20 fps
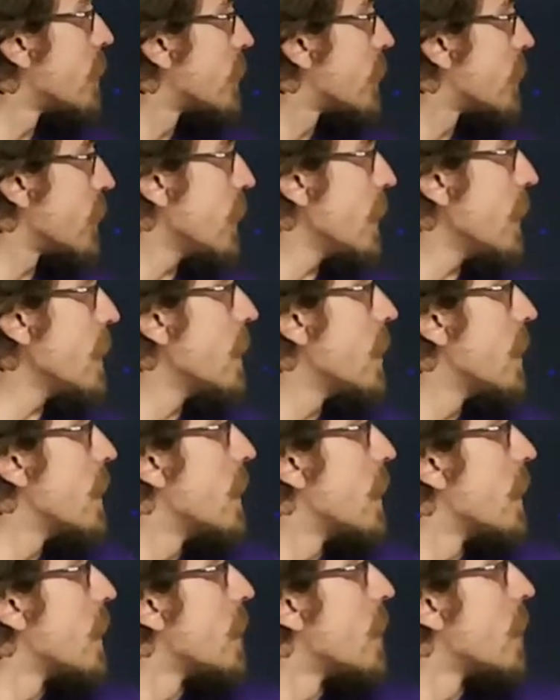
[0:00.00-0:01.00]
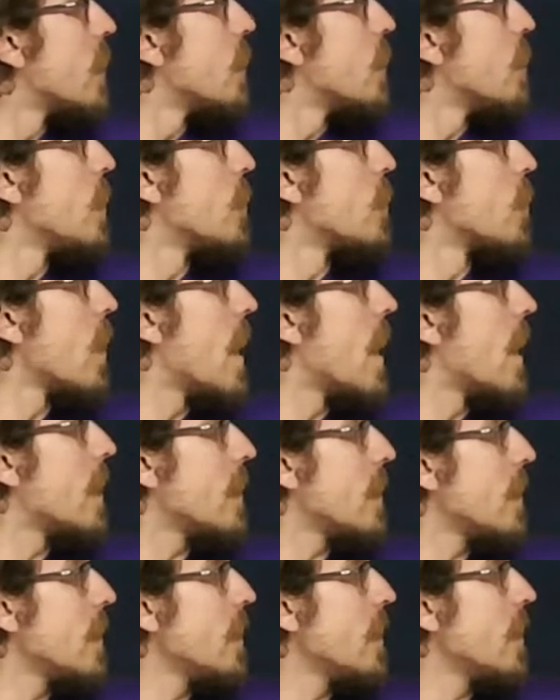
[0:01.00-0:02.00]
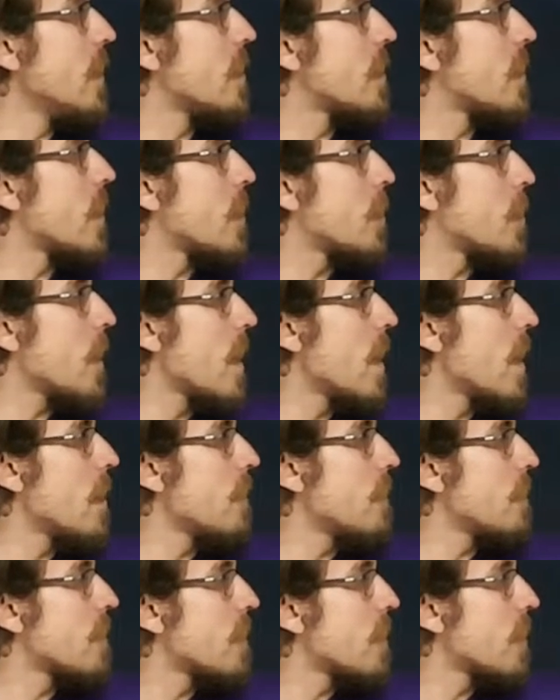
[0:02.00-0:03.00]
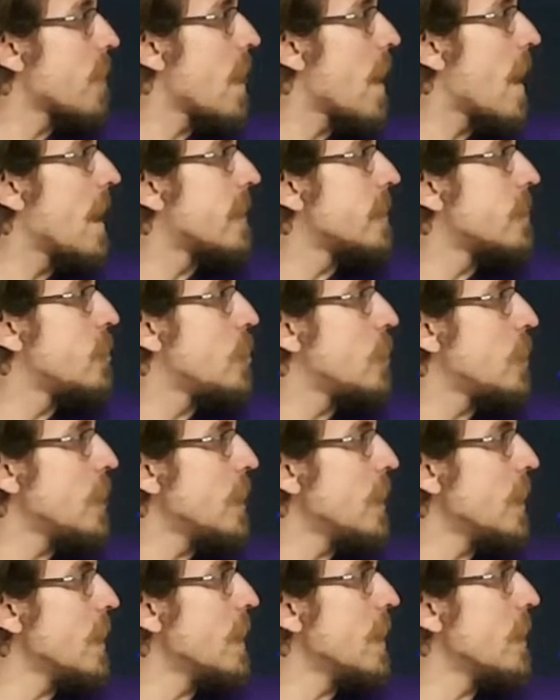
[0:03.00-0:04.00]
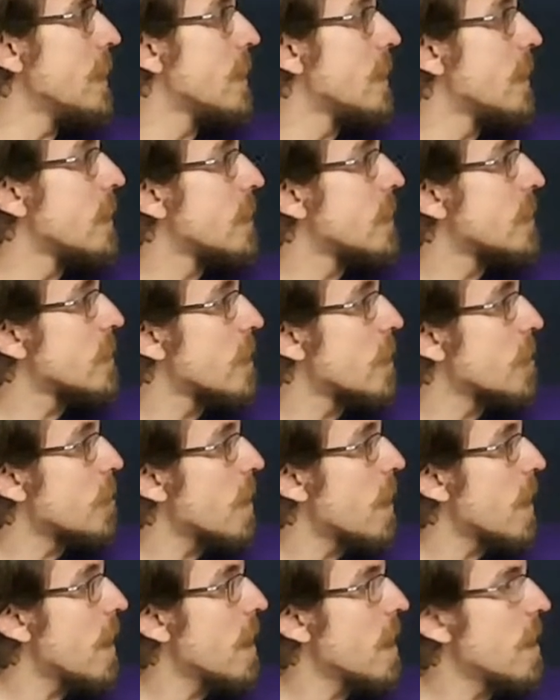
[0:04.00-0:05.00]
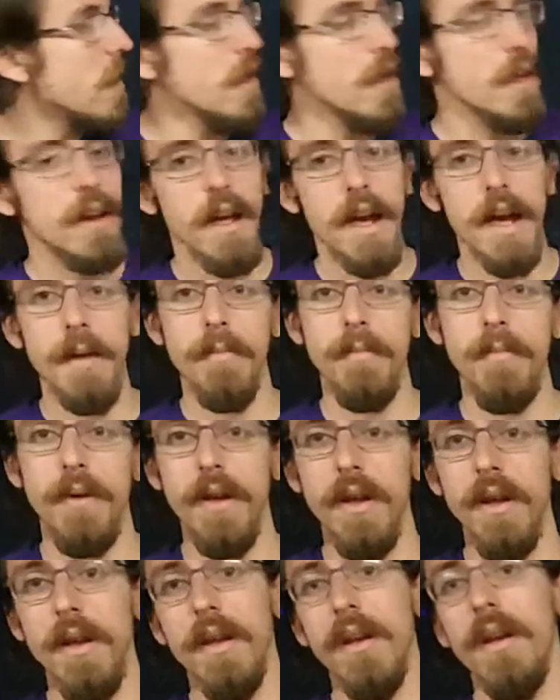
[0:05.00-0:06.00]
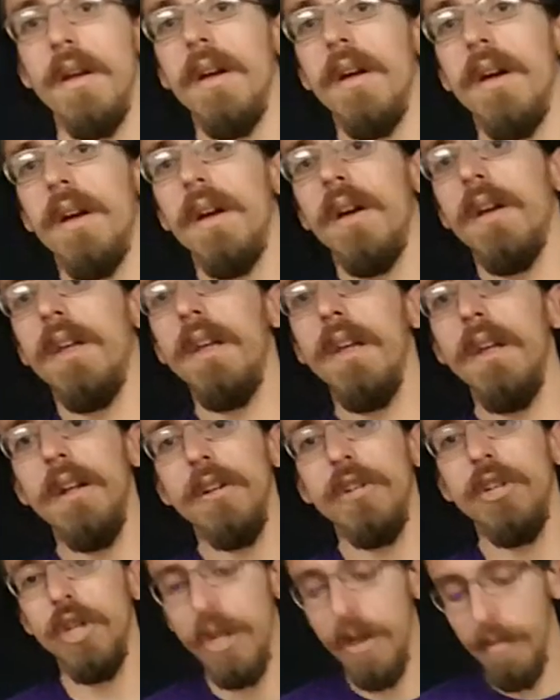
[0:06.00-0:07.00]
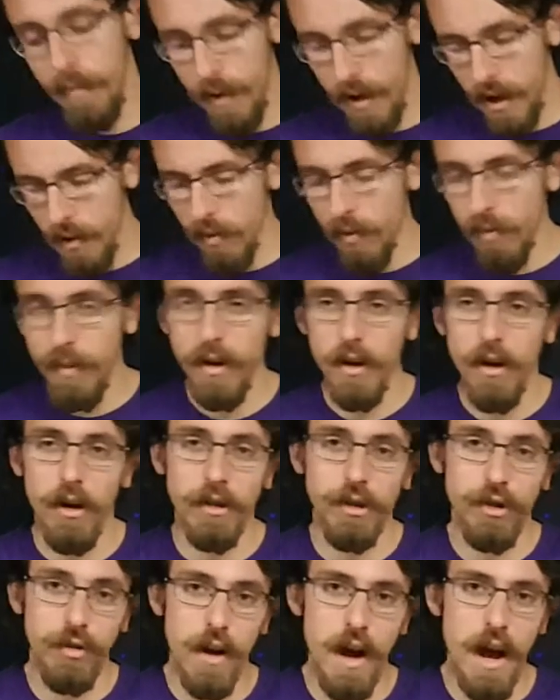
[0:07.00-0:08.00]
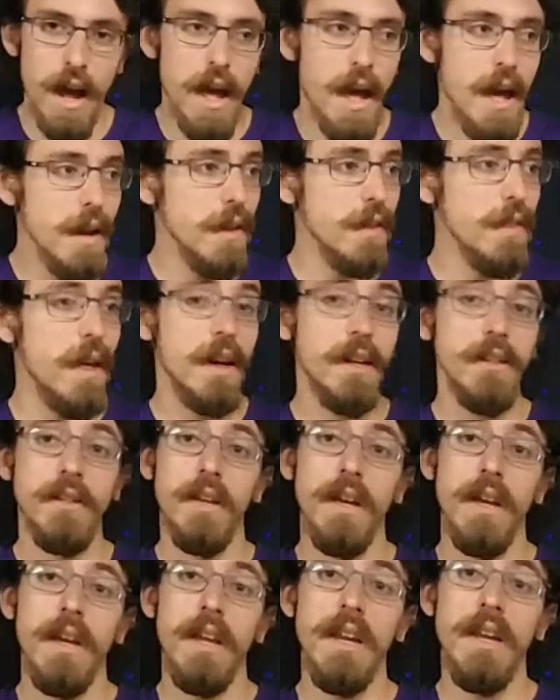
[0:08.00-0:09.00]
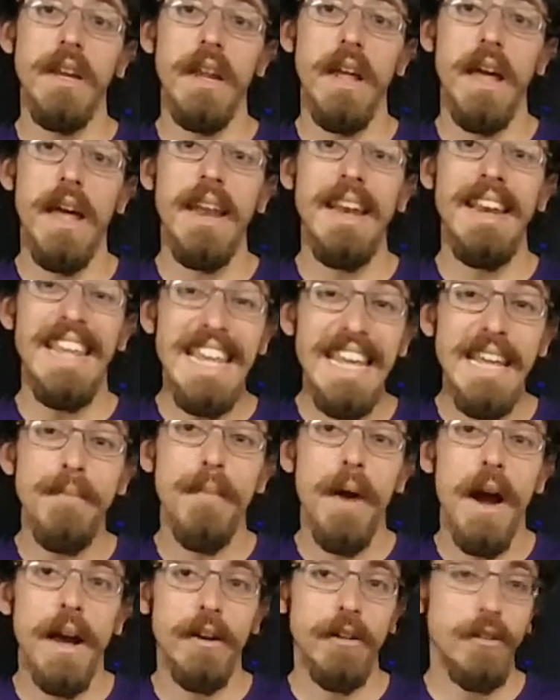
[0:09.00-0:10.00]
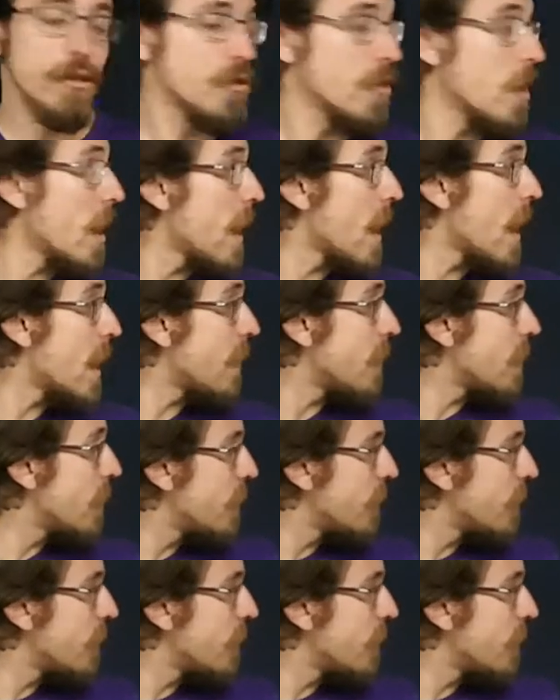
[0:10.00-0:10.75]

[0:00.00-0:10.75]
C. We will add E, skip F, add G, skip A, and add B. E, G, B will be our triad, and that is an E minor triad.